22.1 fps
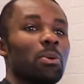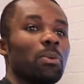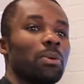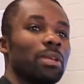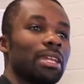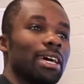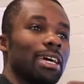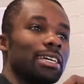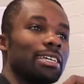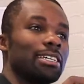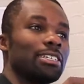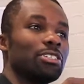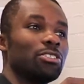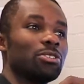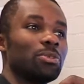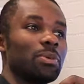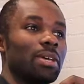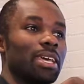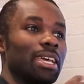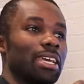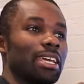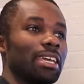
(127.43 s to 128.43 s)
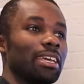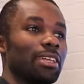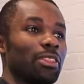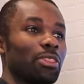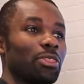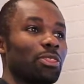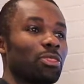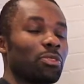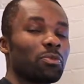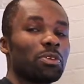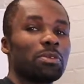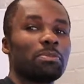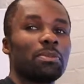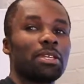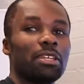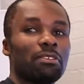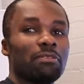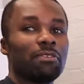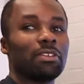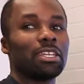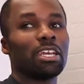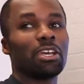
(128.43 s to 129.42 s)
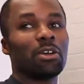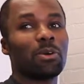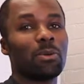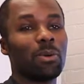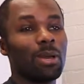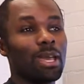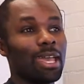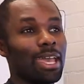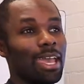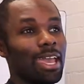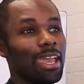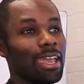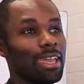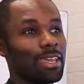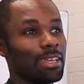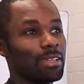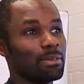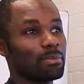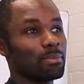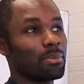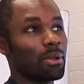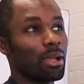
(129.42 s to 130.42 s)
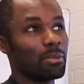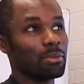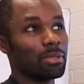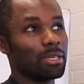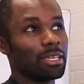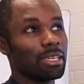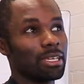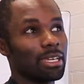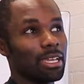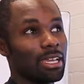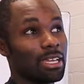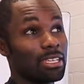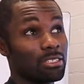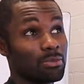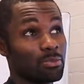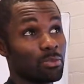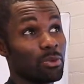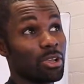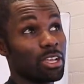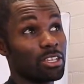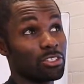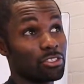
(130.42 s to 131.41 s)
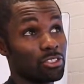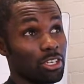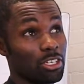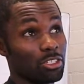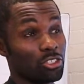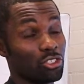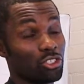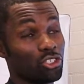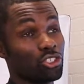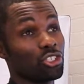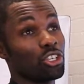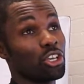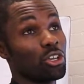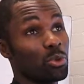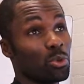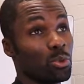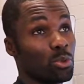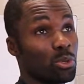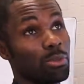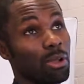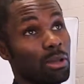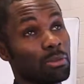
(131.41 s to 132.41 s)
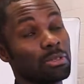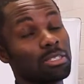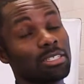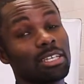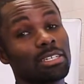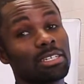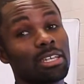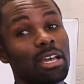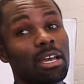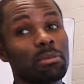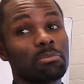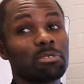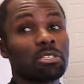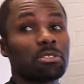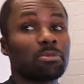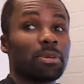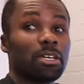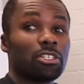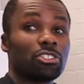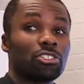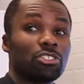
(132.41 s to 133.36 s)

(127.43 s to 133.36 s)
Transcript: when I can do a 3-minute video and probably express and show probably 10 times as much.